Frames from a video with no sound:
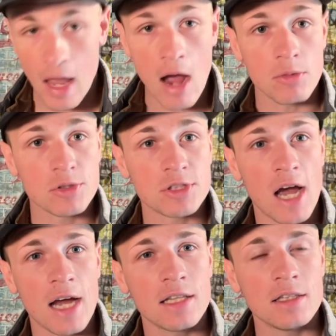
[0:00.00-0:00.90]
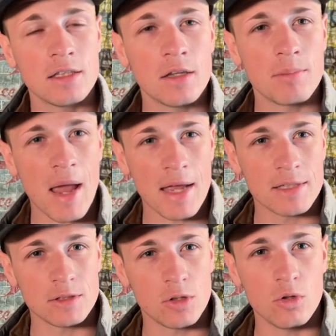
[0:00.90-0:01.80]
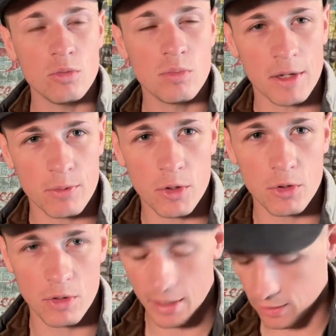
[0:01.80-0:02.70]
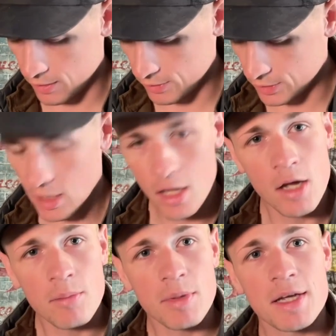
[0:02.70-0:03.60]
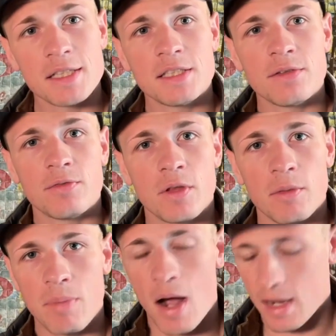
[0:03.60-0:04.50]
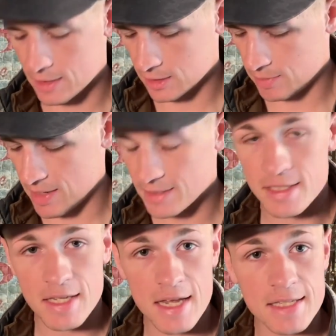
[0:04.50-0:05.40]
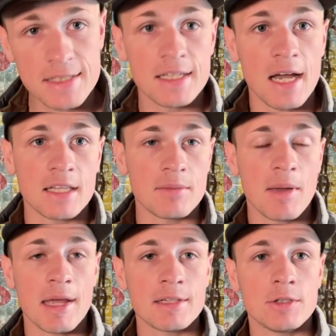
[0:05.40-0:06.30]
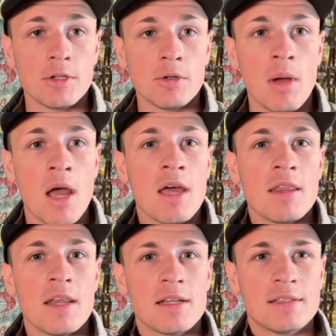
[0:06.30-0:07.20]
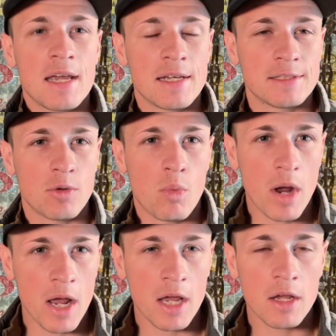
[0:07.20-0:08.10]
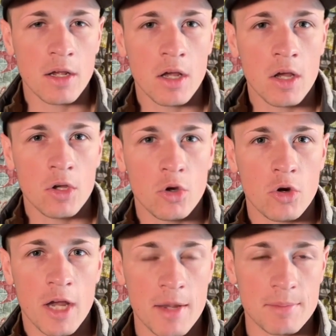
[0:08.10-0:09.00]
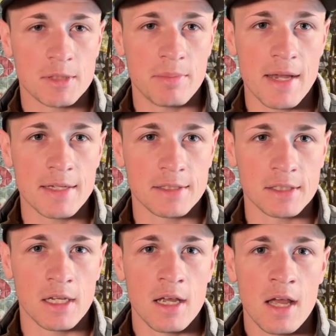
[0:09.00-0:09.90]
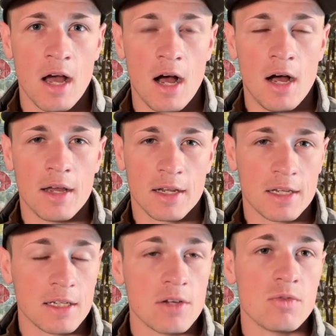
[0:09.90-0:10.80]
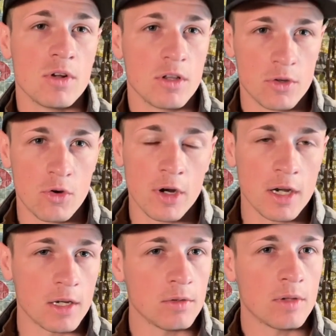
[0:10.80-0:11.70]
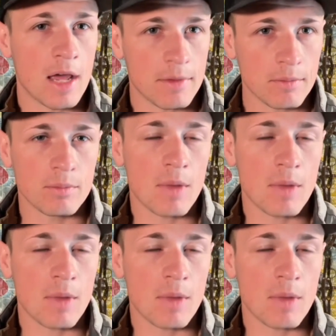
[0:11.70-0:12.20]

outside the pant tube, like where your leg goes, because if the pocket space is inside the pant tube, then it takes away your hip space, and it can get real annoying, and that